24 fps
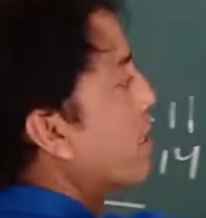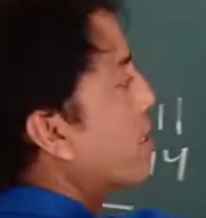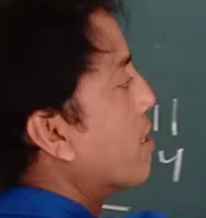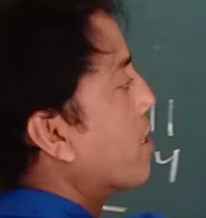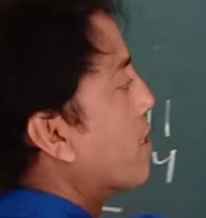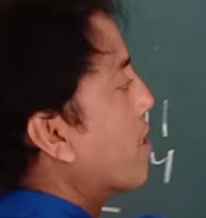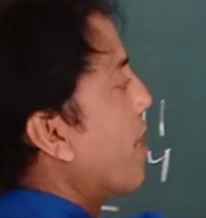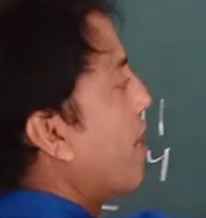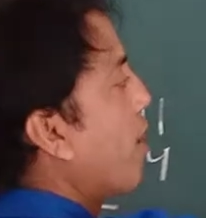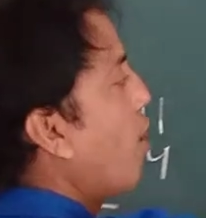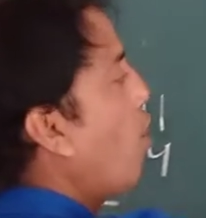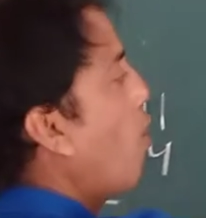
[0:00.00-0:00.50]

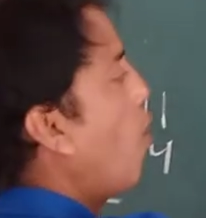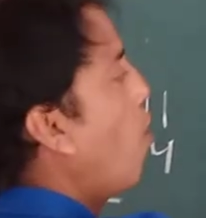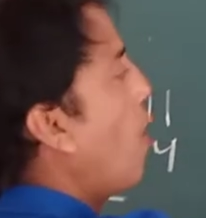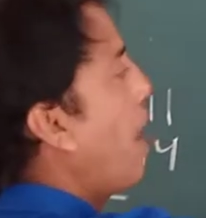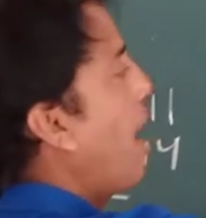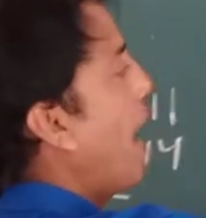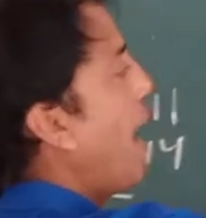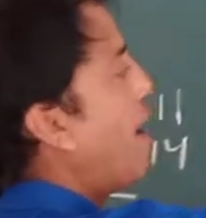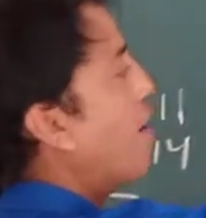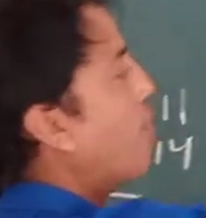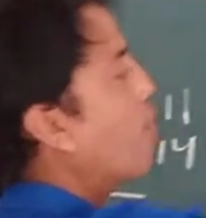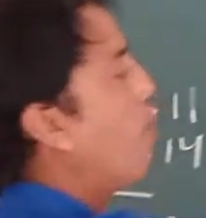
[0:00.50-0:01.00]
0
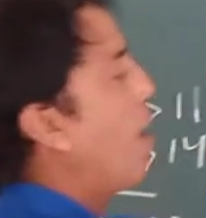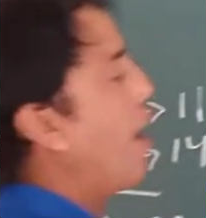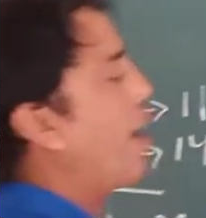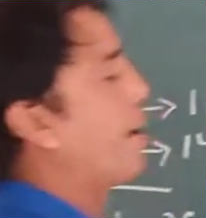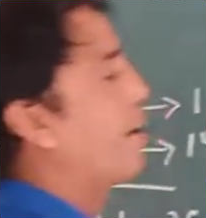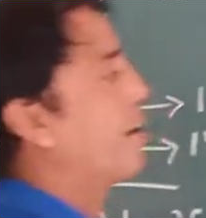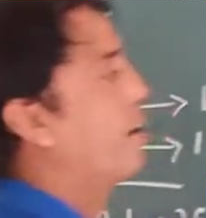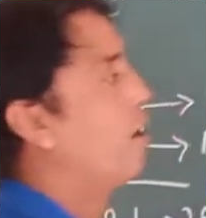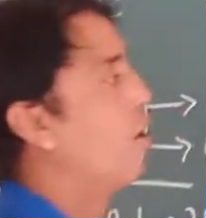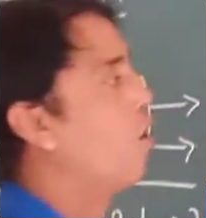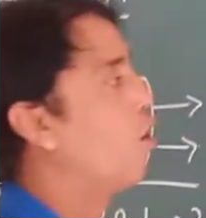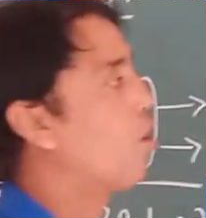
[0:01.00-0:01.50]
and
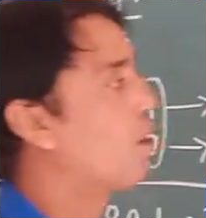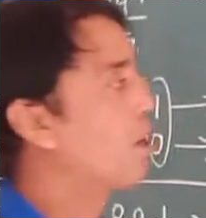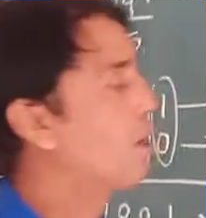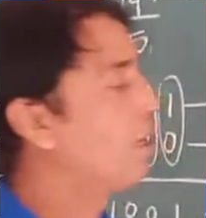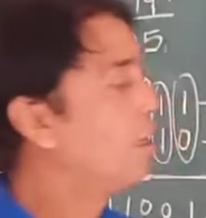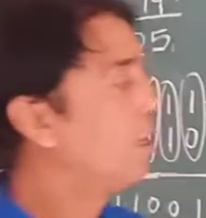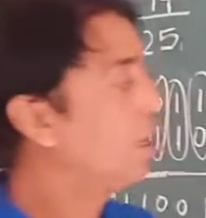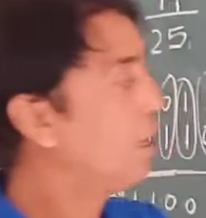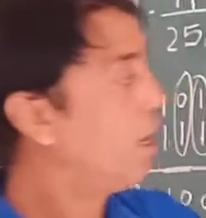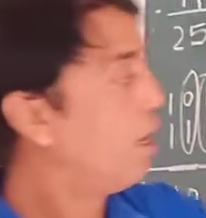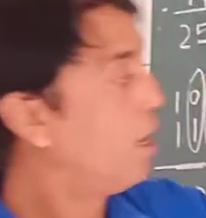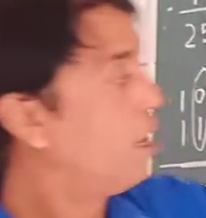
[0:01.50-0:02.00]
1.
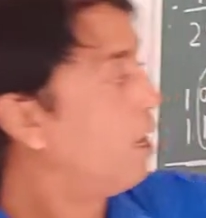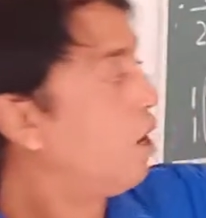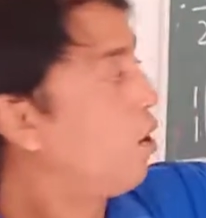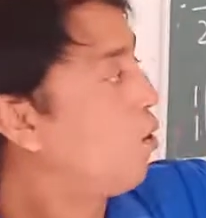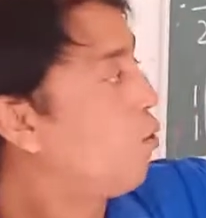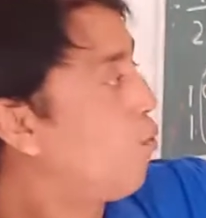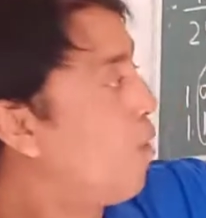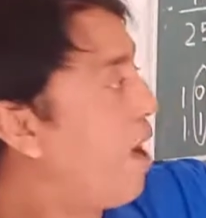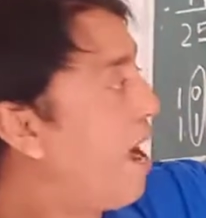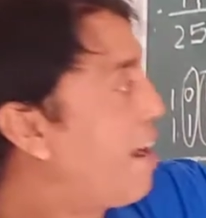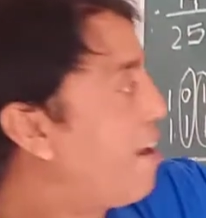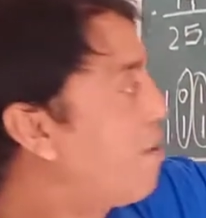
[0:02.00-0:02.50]
Look,
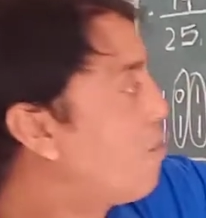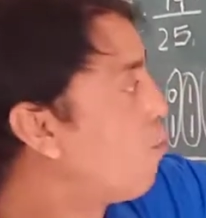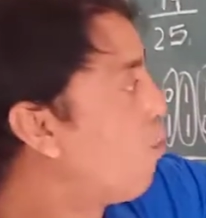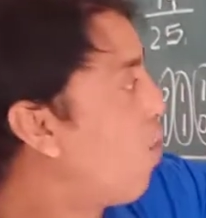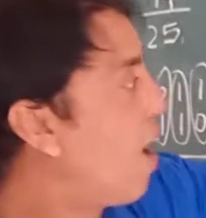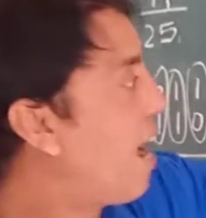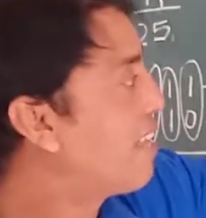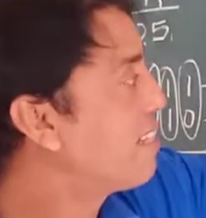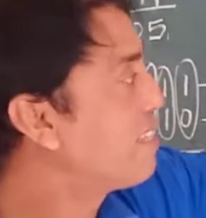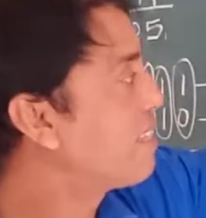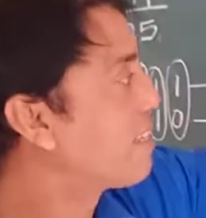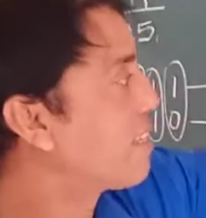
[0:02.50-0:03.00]
when
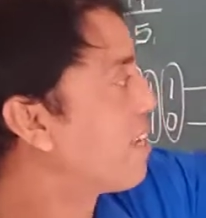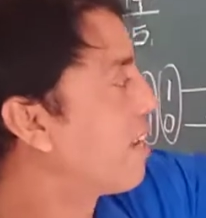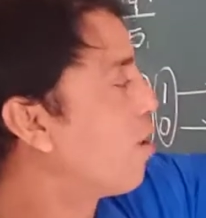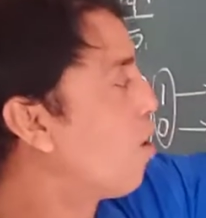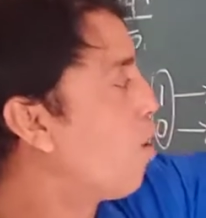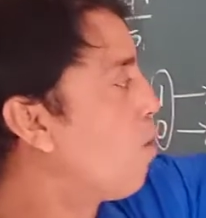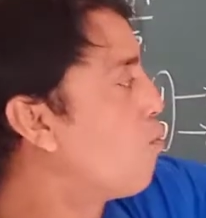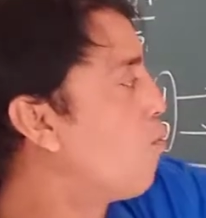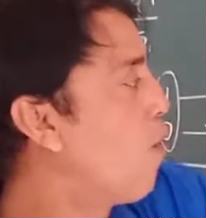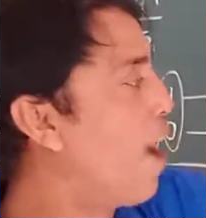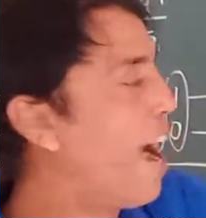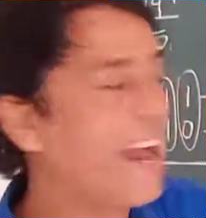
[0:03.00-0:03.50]
1
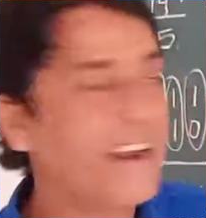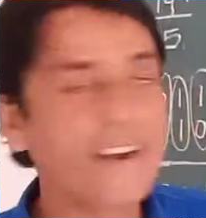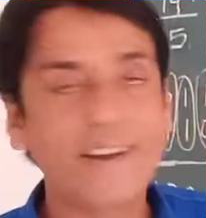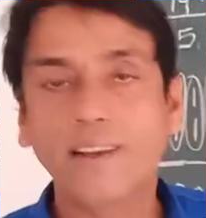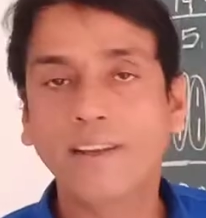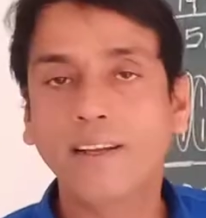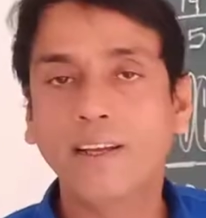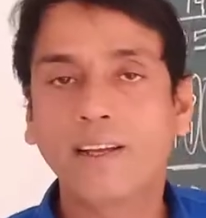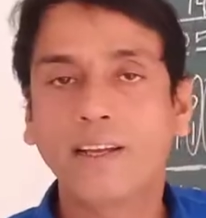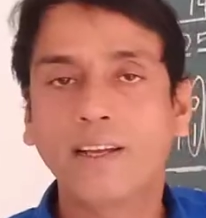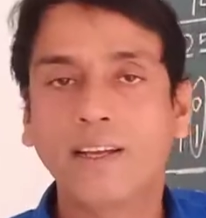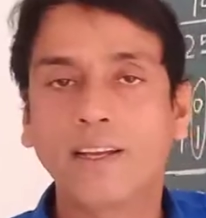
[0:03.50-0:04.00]
0
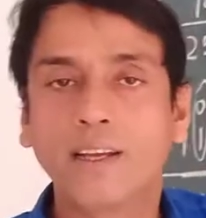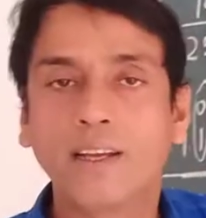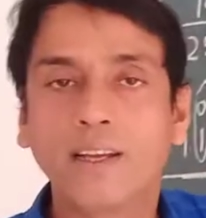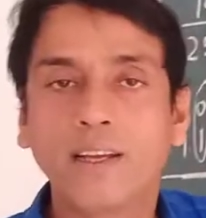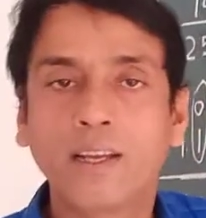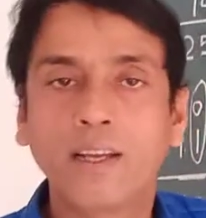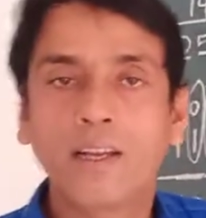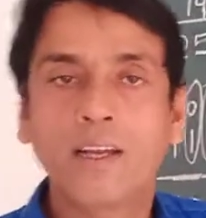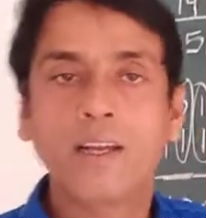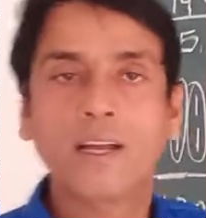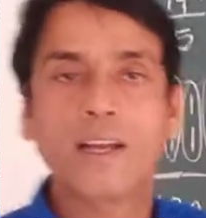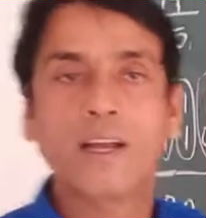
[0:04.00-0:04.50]

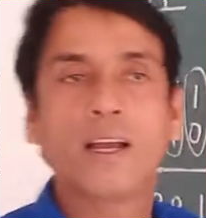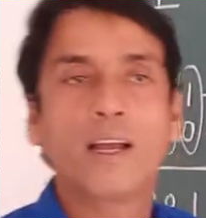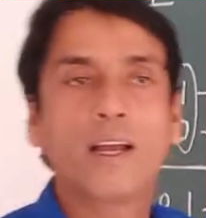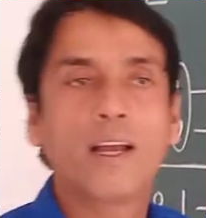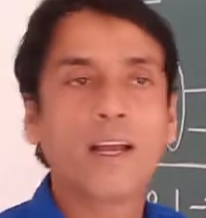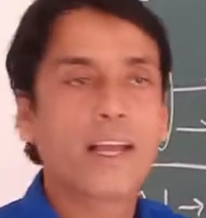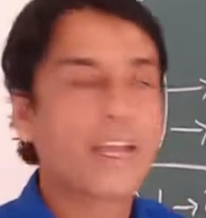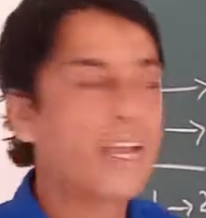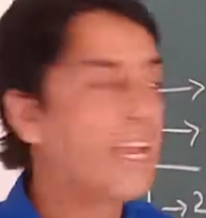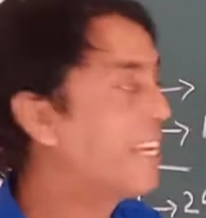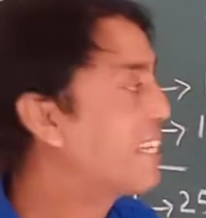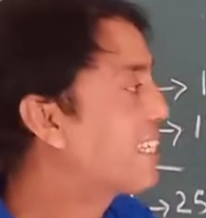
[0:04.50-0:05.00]

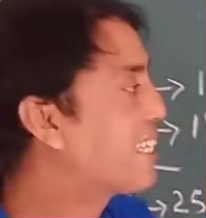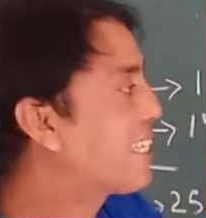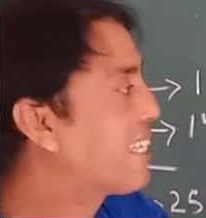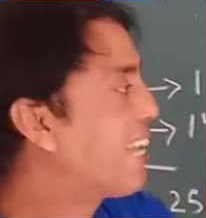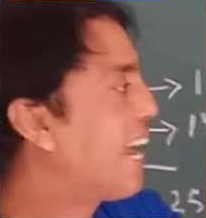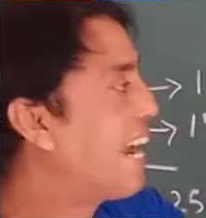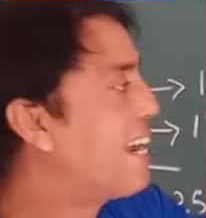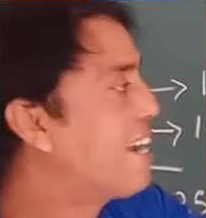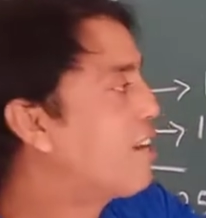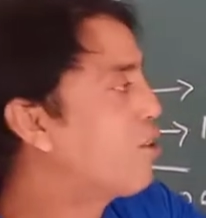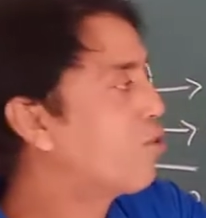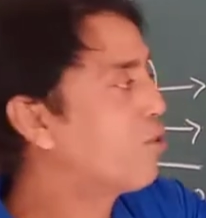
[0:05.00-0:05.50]
1 is
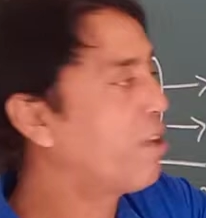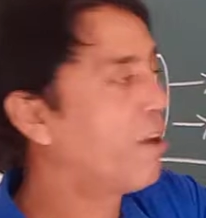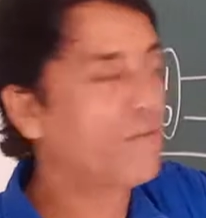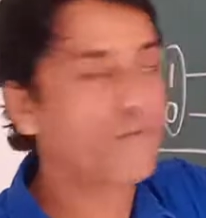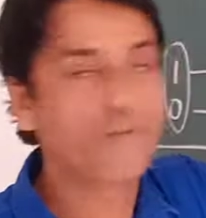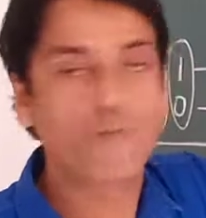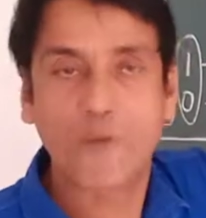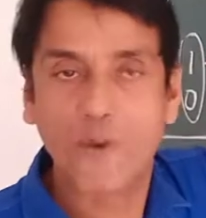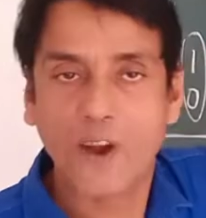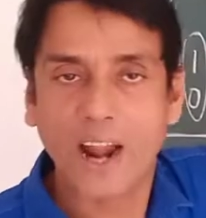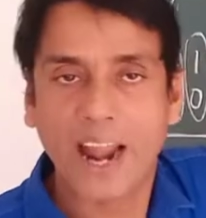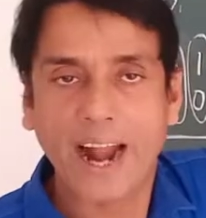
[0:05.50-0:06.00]
sent to the
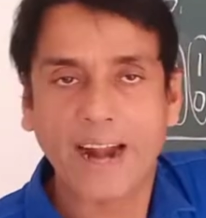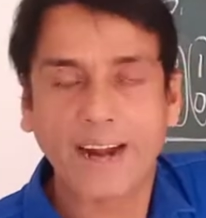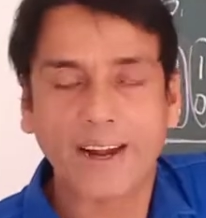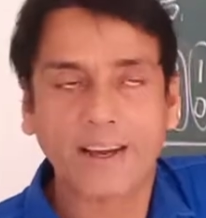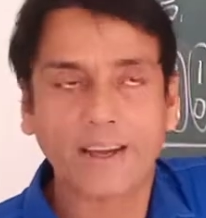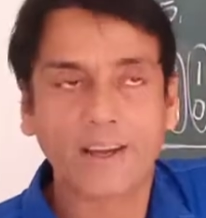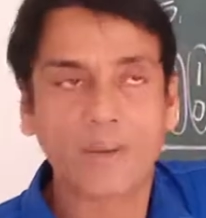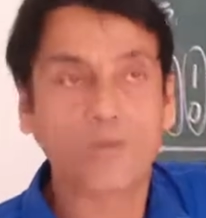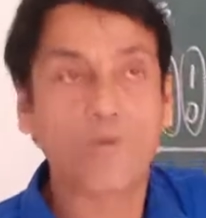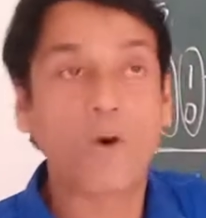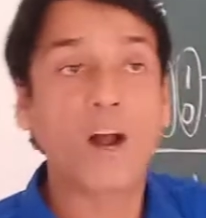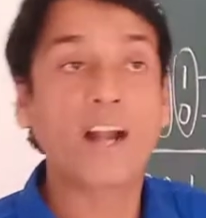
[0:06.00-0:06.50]
full
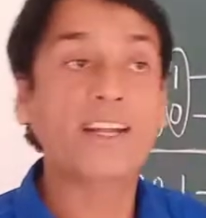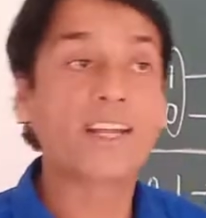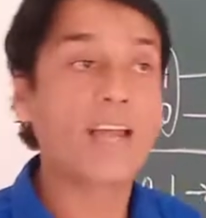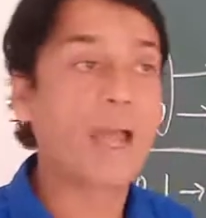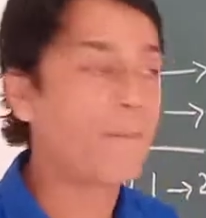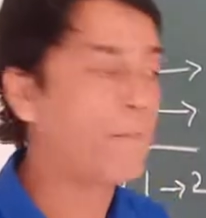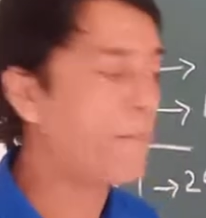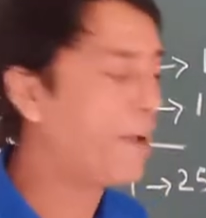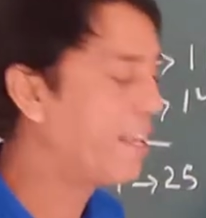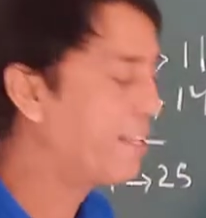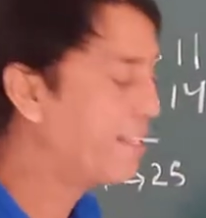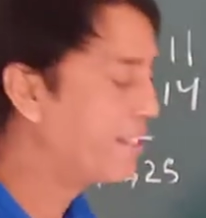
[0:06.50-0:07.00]
adder, what
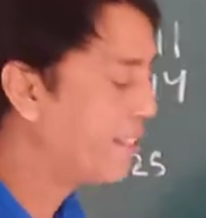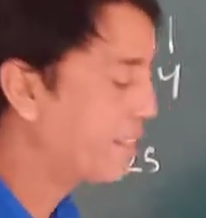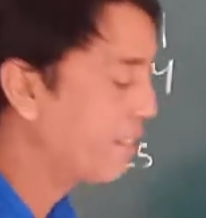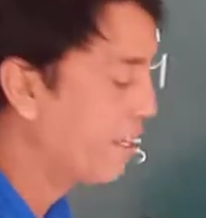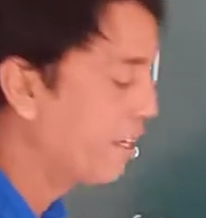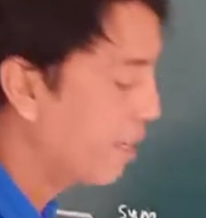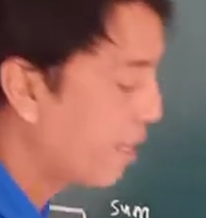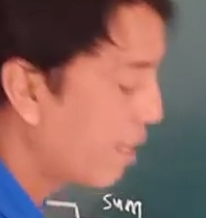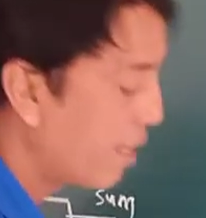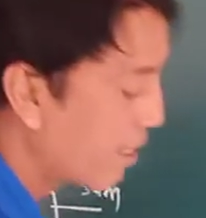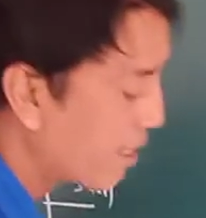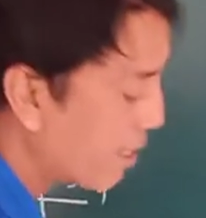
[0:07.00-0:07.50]
happens?
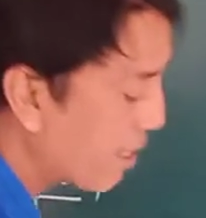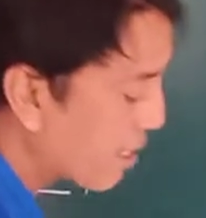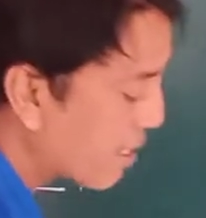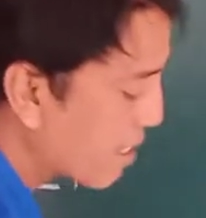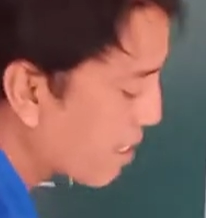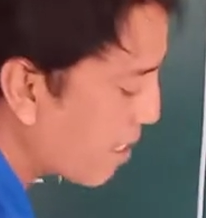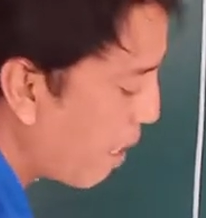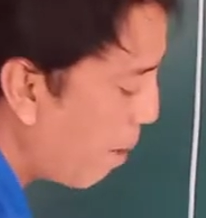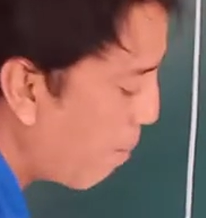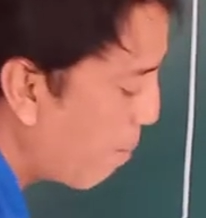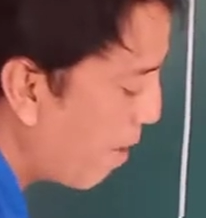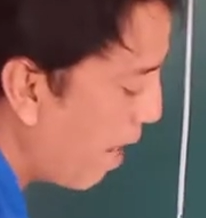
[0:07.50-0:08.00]
The
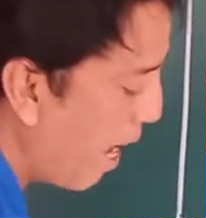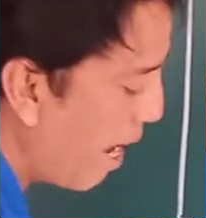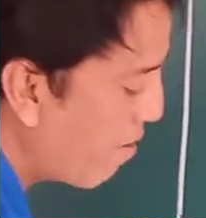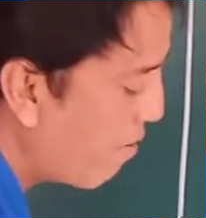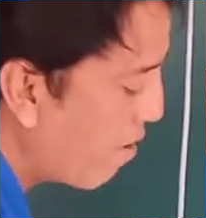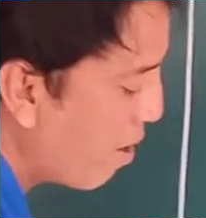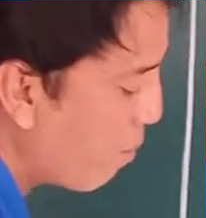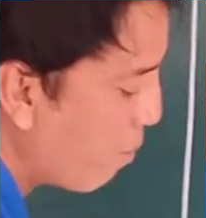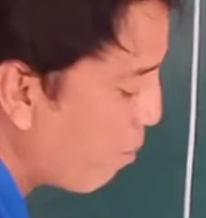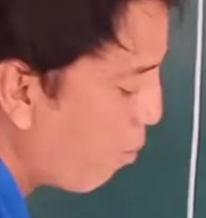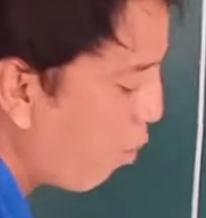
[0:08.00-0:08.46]
sum line will